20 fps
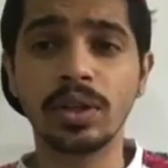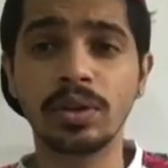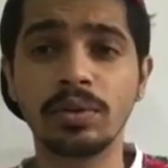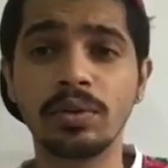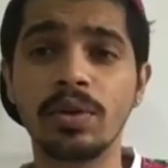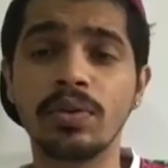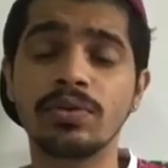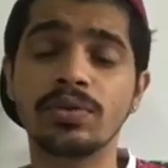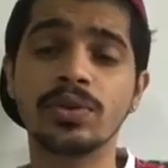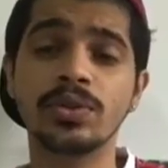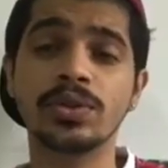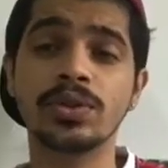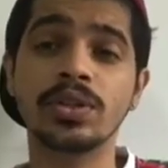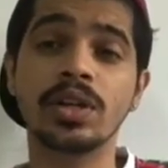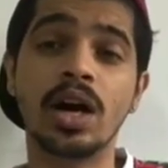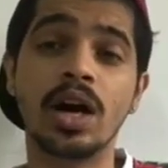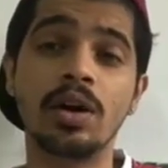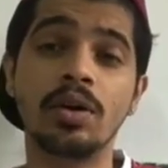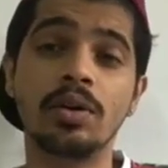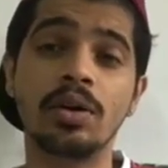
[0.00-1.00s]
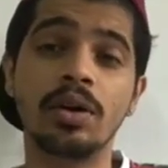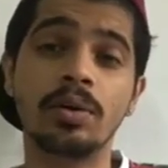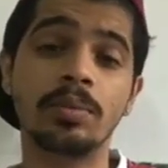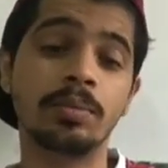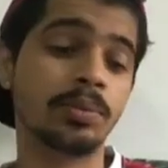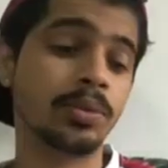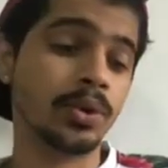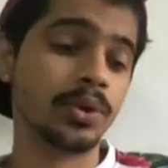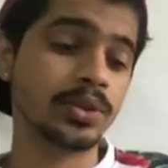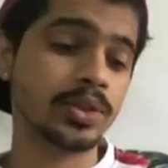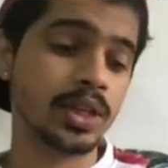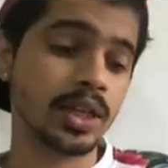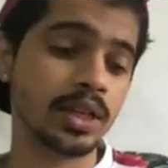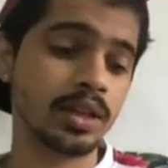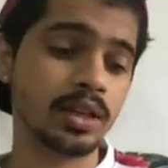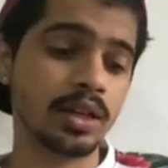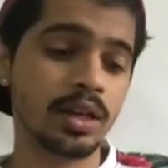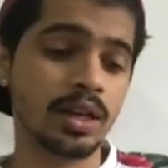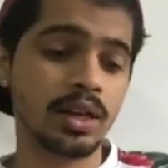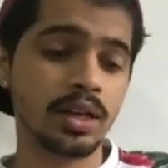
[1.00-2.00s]
we have chosen our project,
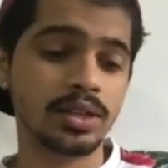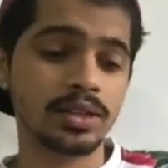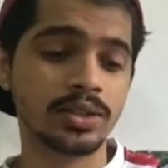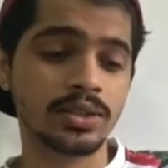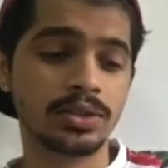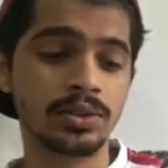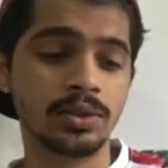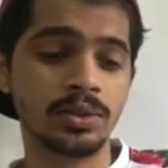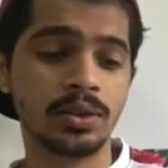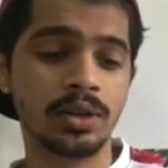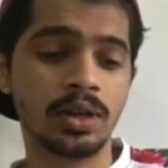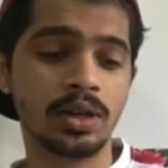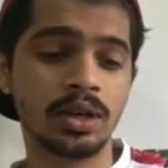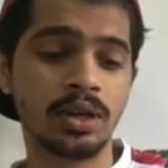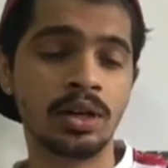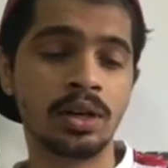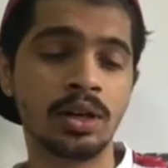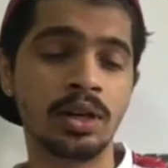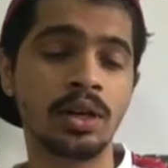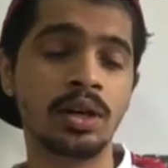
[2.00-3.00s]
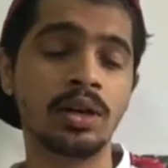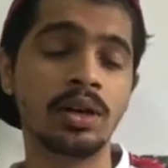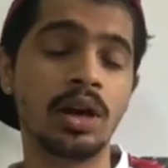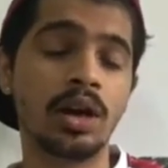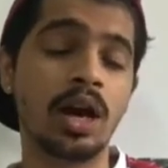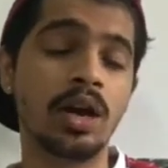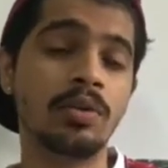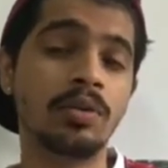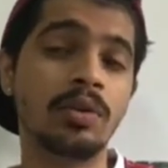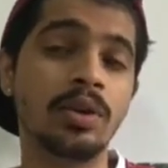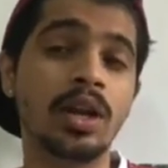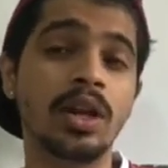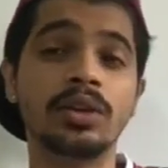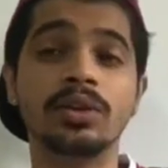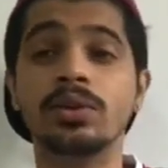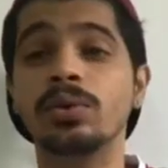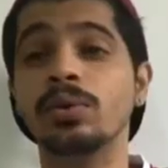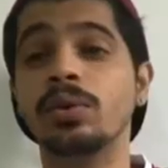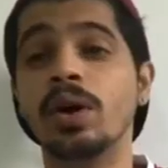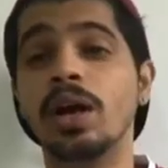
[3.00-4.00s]
so I would like
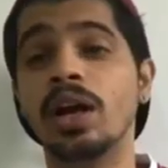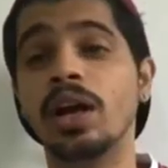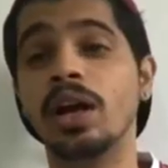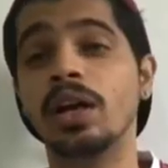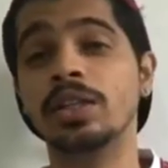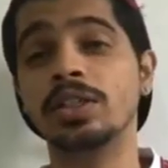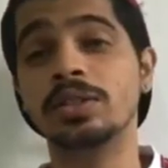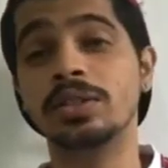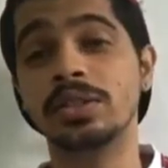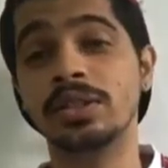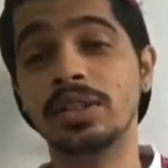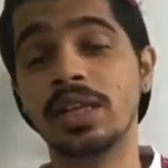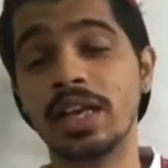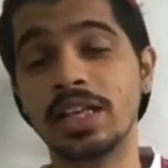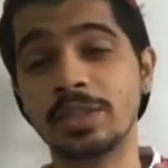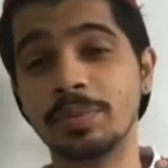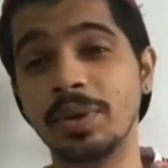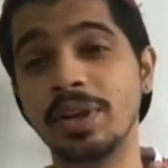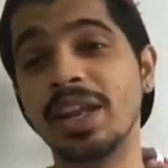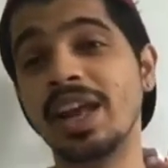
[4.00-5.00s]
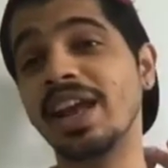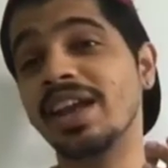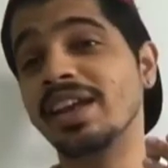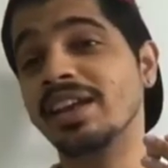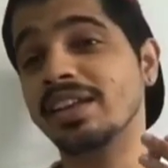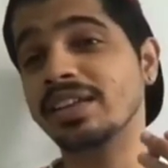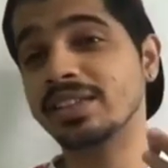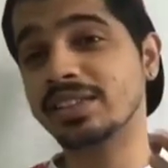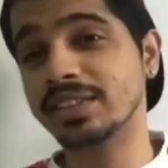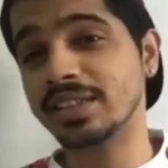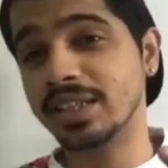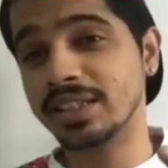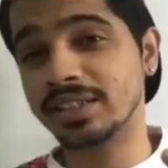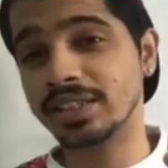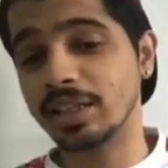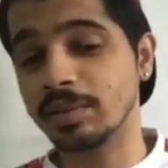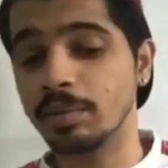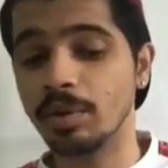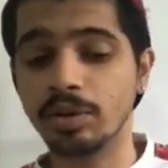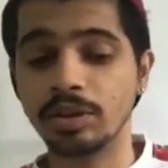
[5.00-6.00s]
to explain and discuss
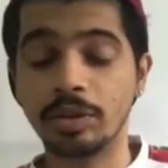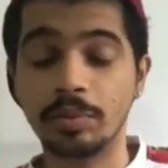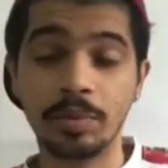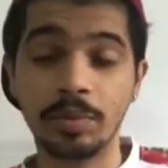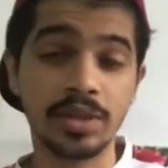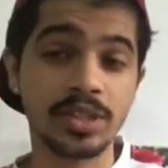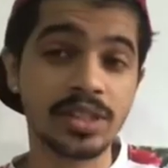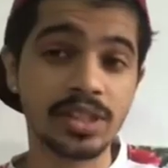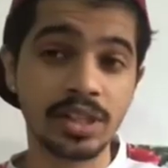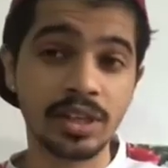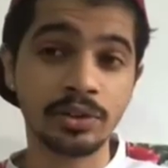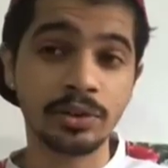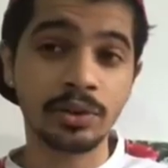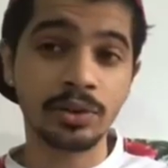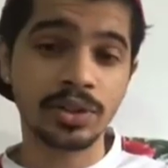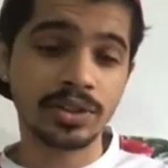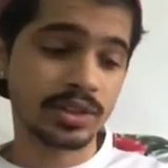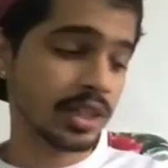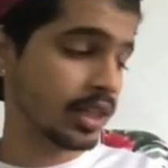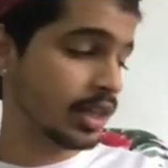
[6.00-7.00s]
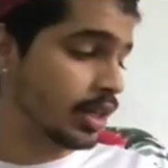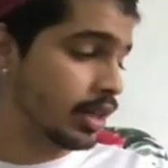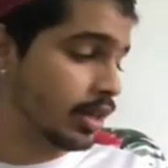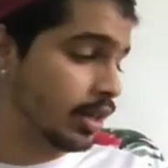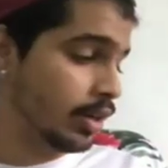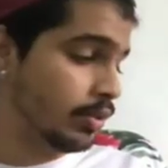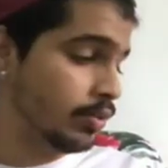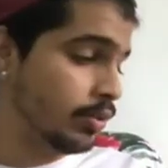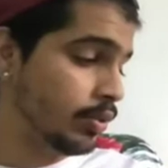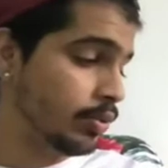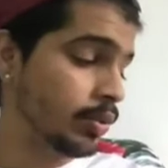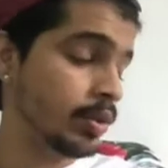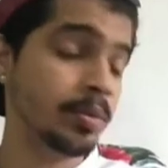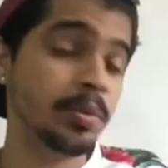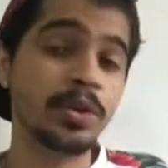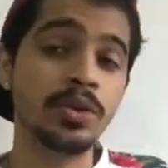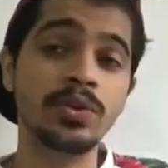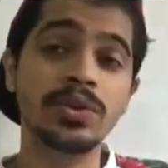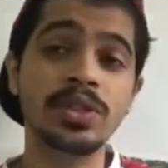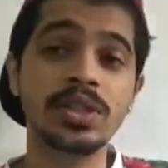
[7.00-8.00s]
about the basic electronics that we will be
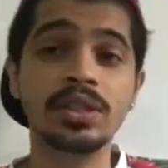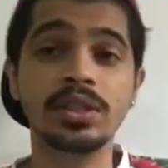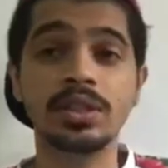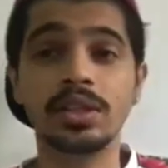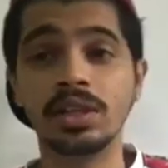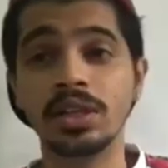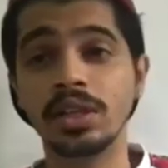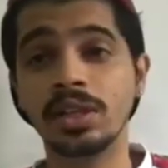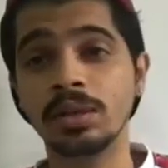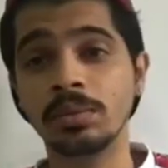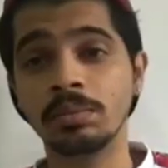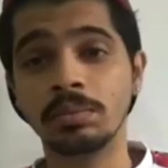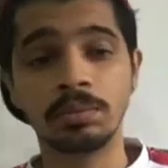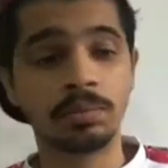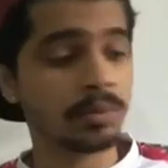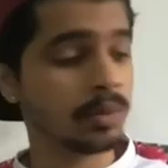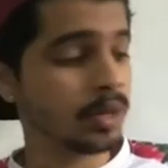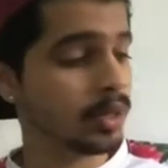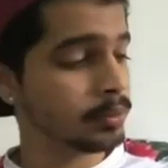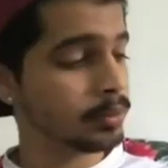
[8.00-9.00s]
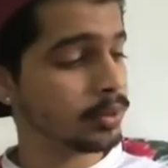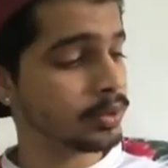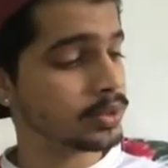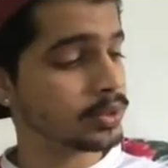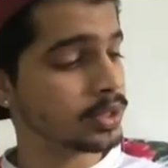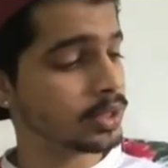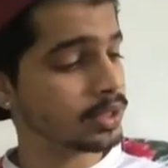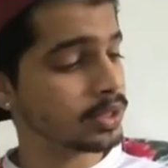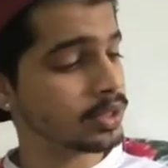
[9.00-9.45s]
using in my project.